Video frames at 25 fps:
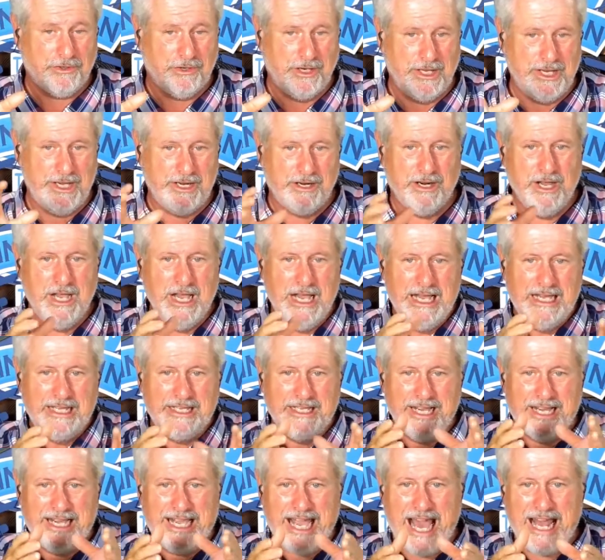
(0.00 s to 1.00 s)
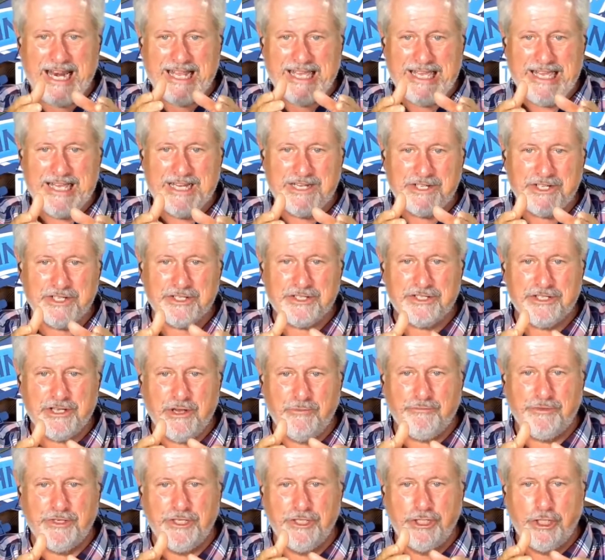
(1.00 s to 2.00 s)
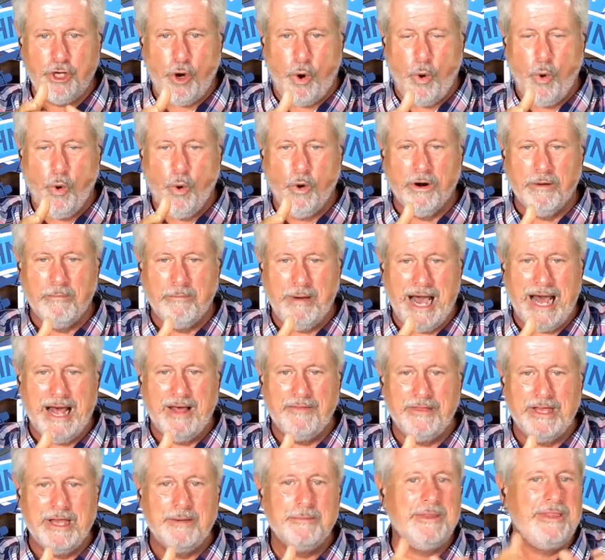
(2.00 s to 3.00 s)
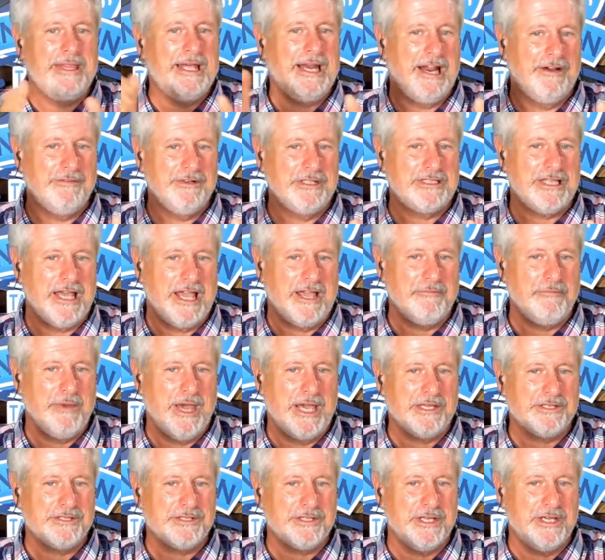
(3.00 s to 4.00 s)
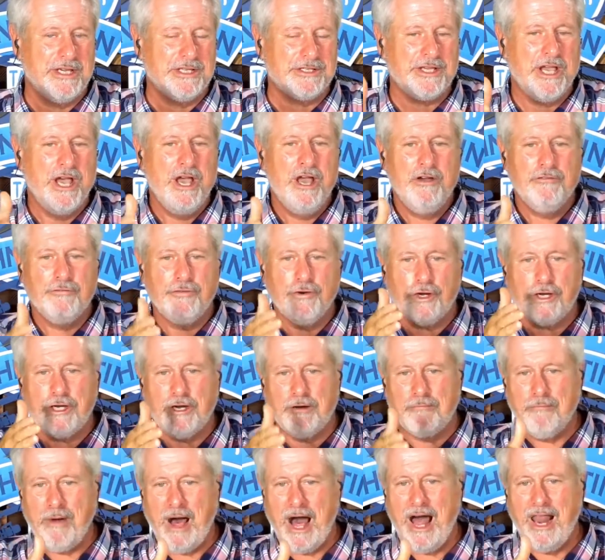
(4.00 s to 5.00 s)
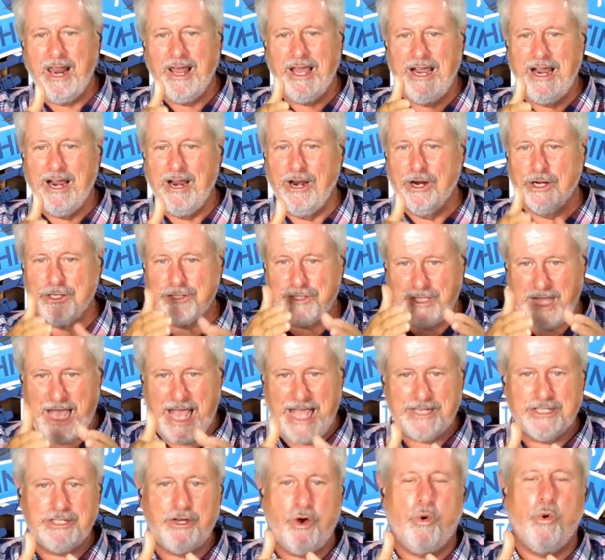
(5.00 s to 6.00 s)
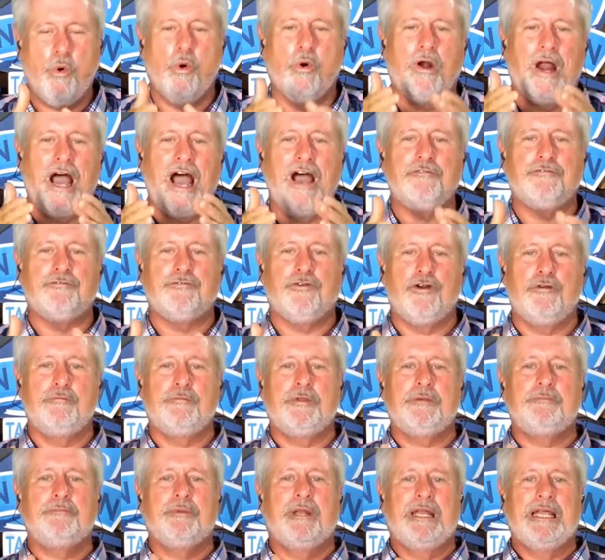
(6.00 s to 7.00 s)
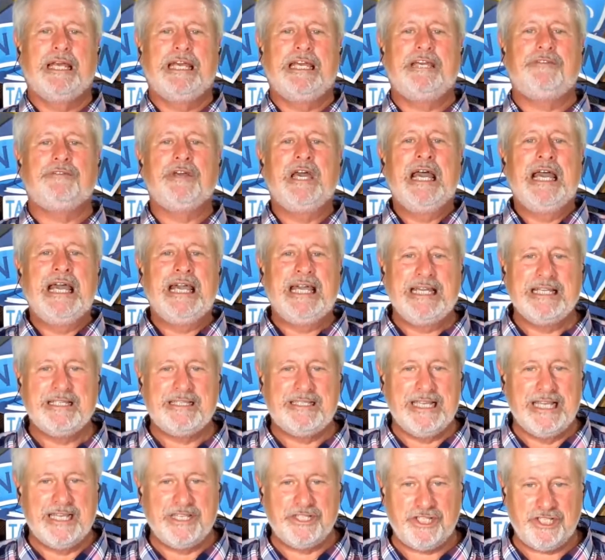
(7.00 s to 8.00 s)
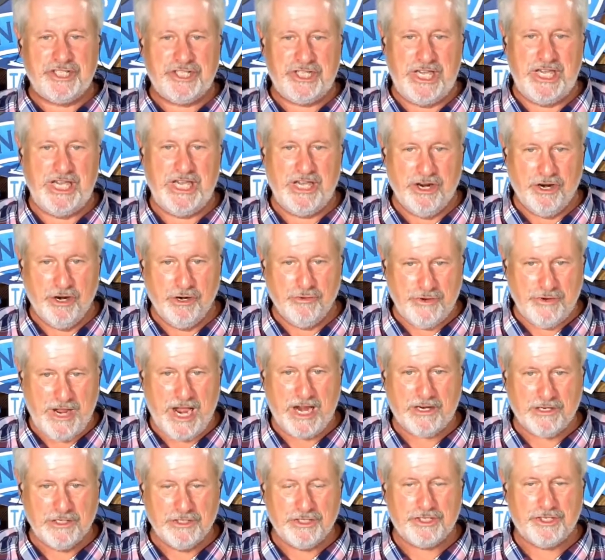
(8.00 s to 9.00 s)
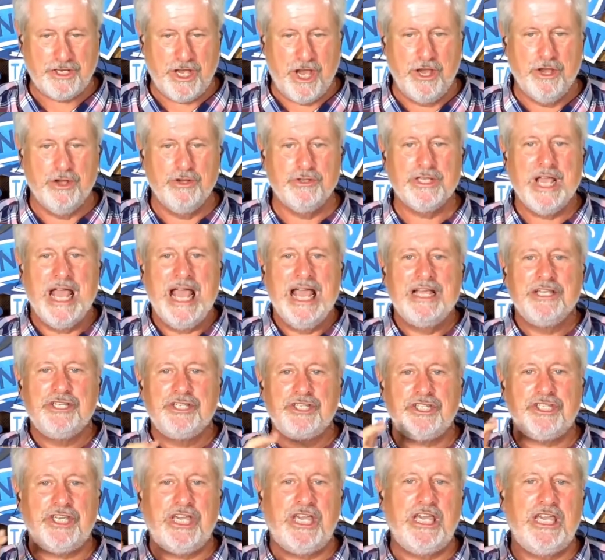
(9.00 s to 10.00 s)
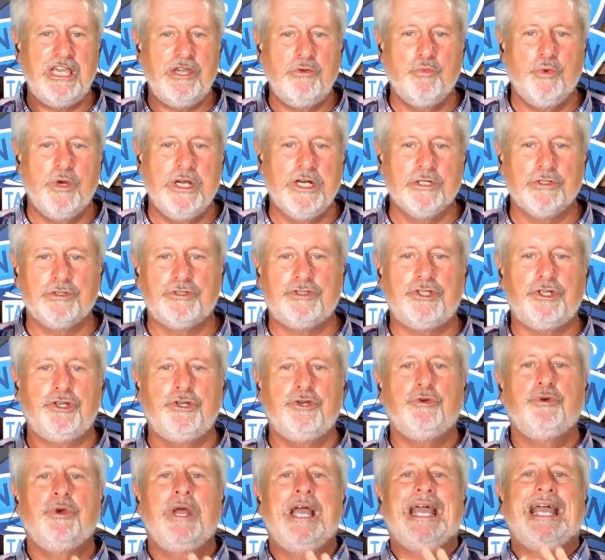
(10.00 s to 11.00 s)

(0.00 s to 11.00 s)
leader, you got to get to something core about them, and then everything makes sense. For Kamala Harris, that core, I firmly believe, is that her record shows she will do